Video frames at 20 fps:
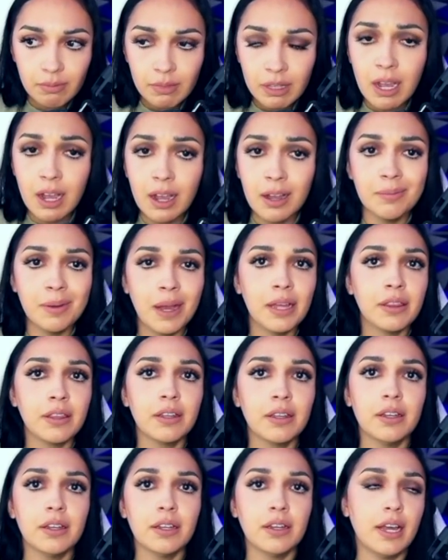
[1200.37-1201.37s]

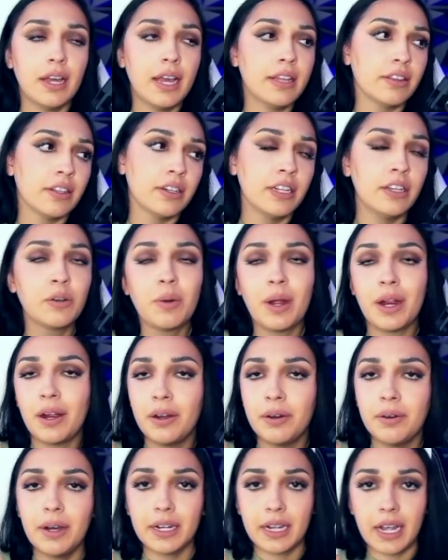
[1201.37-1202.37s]
Anthony
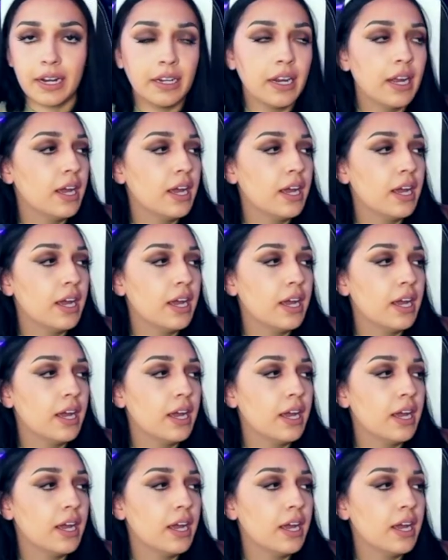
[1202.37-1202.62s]
Aguero, again,